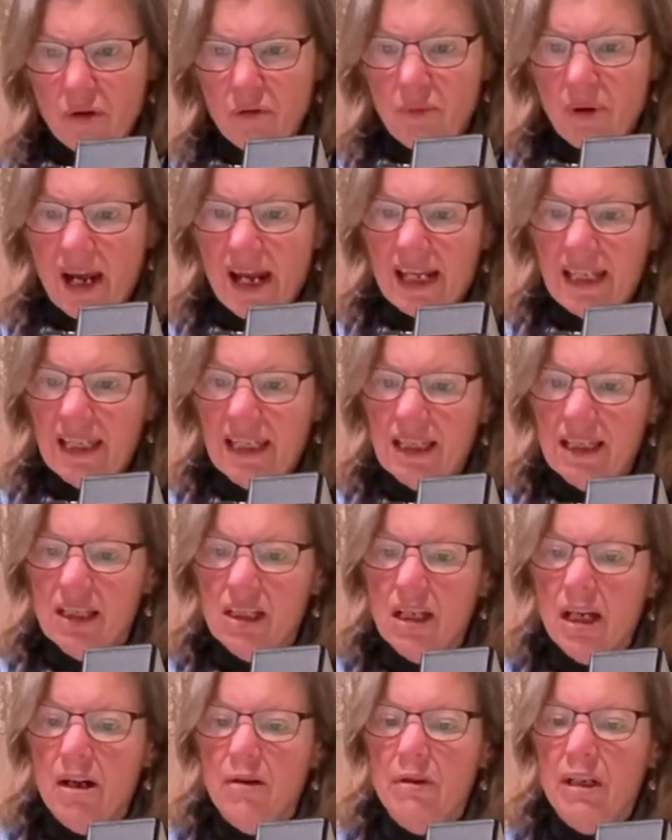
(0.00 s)
where he is
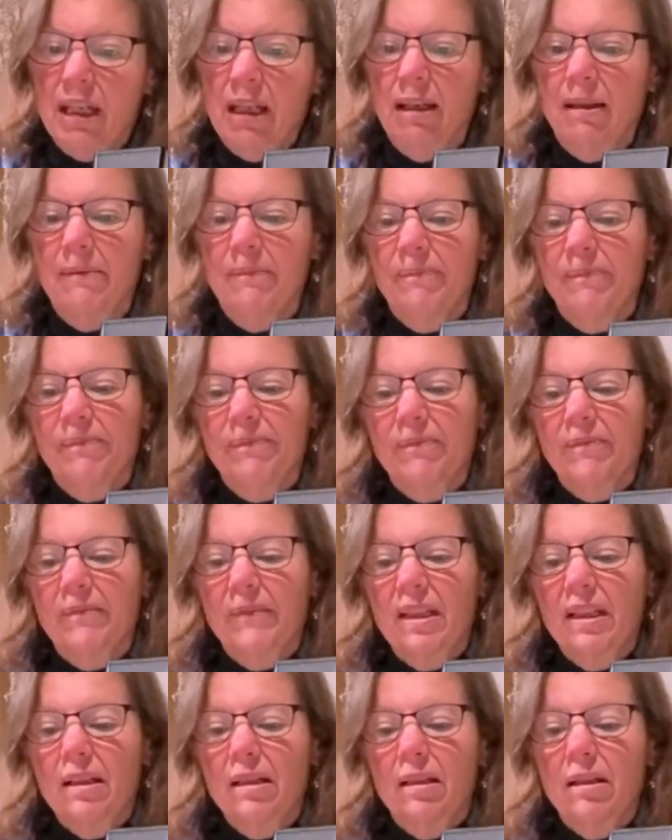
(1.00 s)
going.
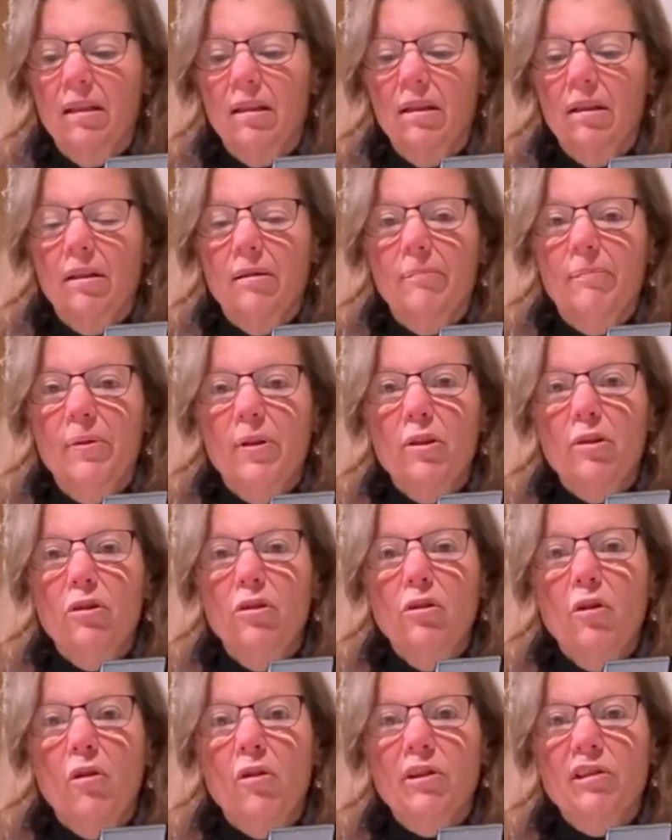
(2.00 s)
Put
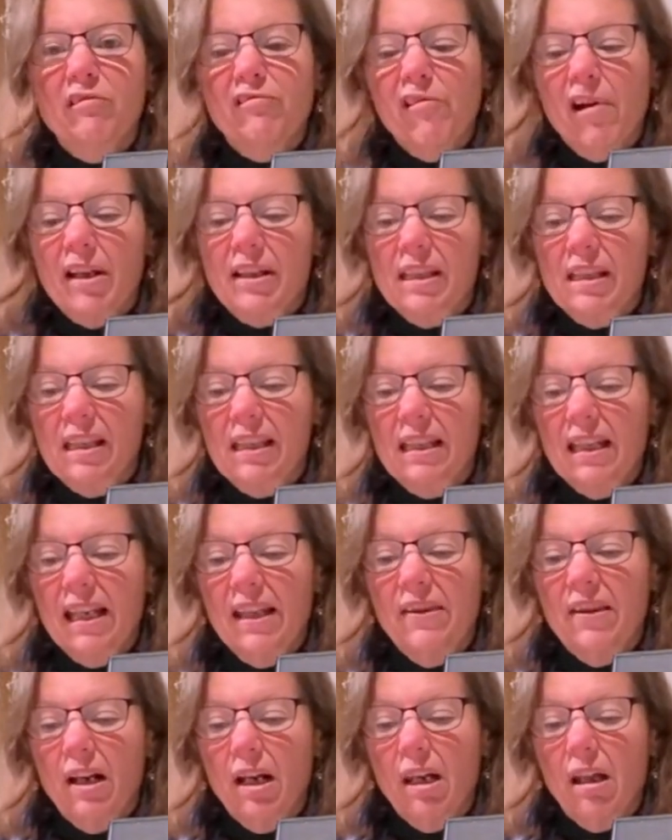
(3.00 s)
your trust
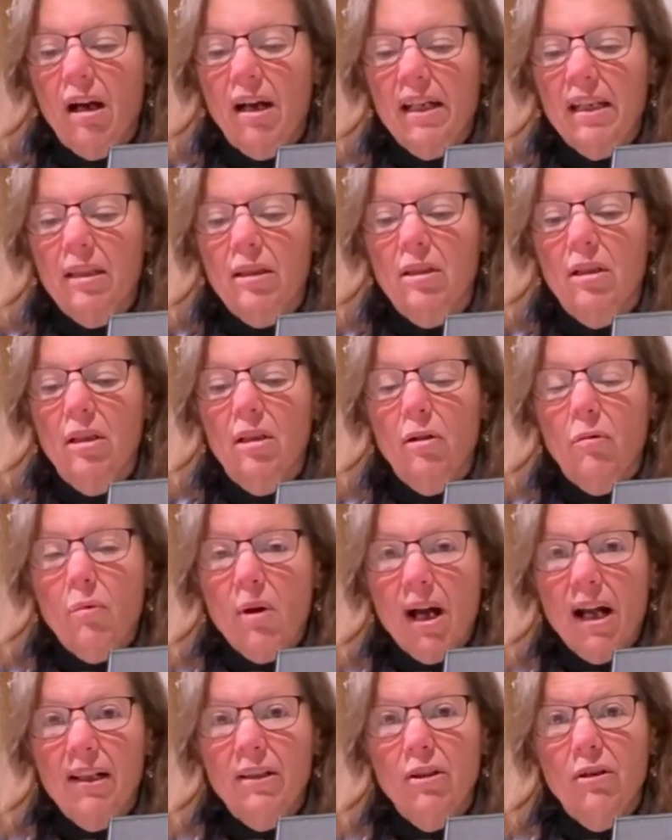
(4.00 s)
in the light
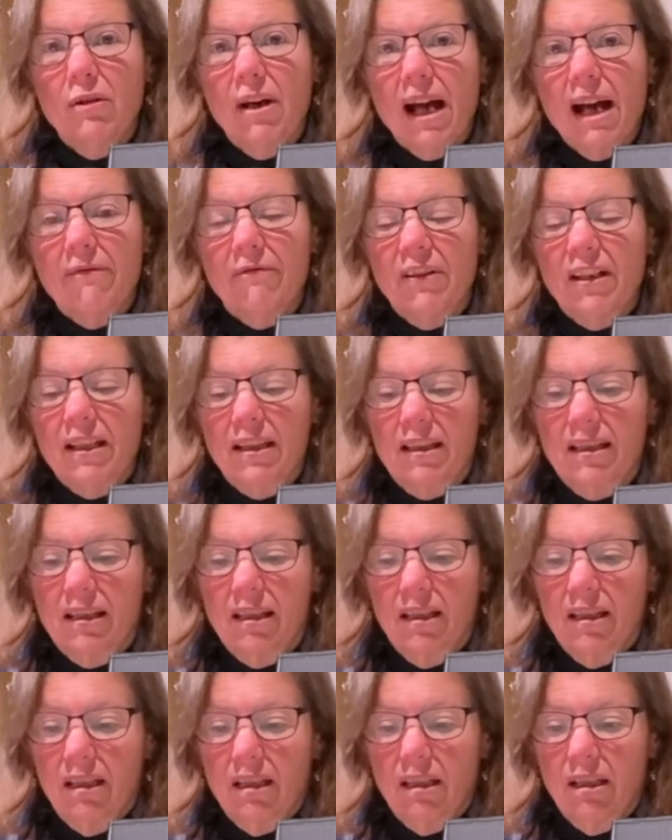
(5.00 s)
while you have it
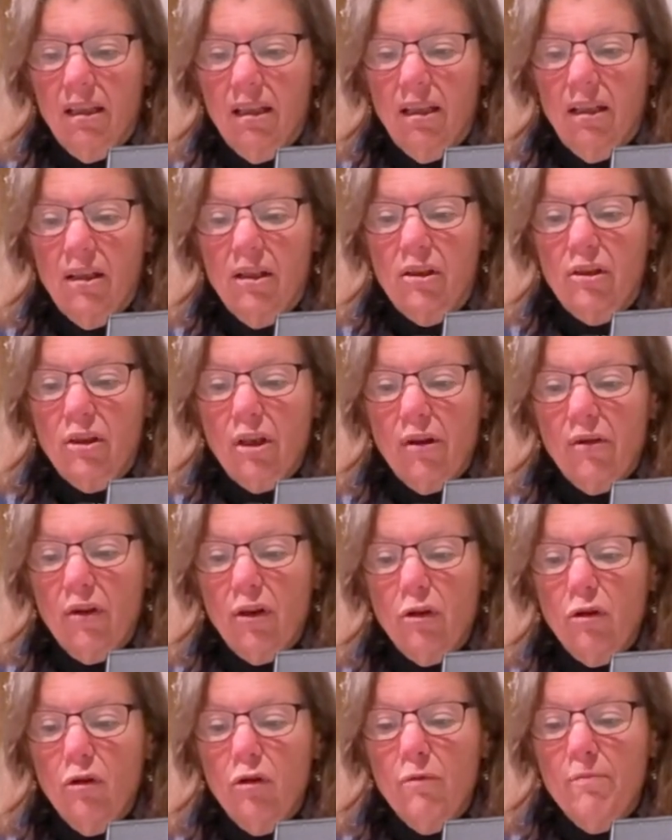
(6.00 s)
so
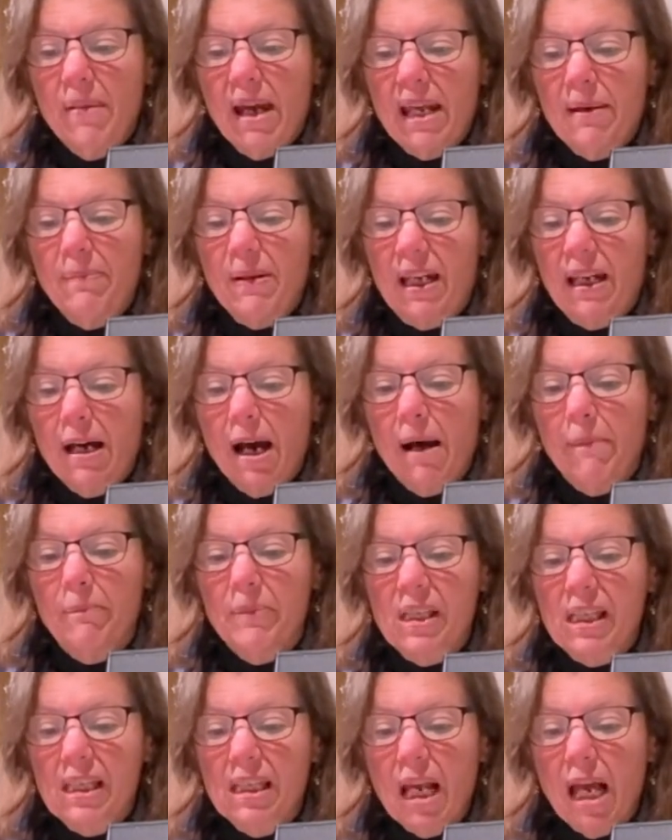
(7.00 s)
that you may become
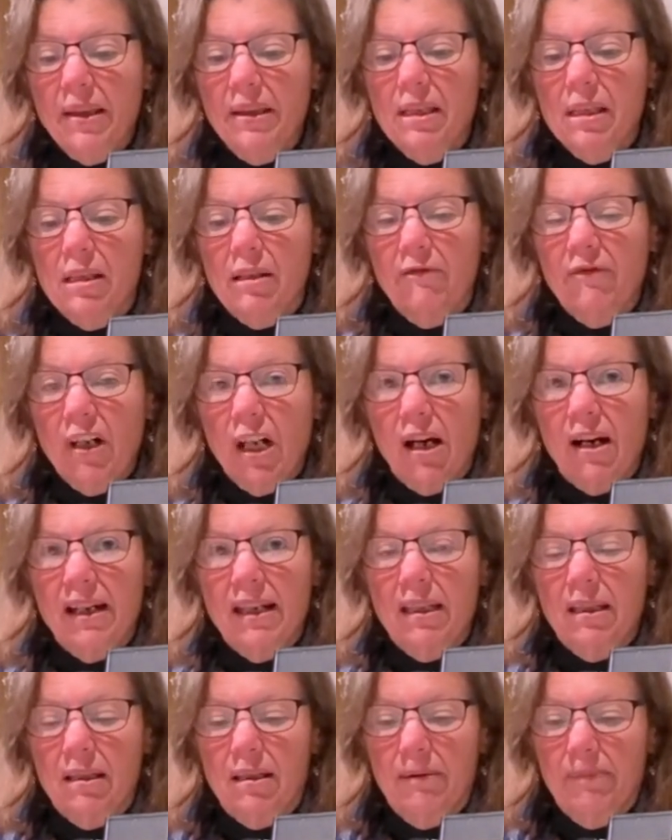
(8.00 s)
sons of
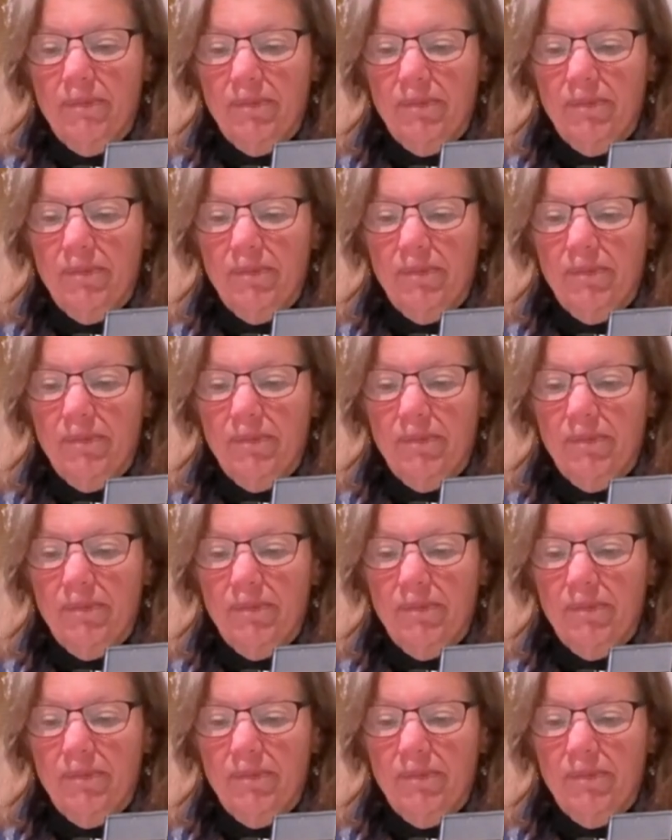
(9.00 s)
light.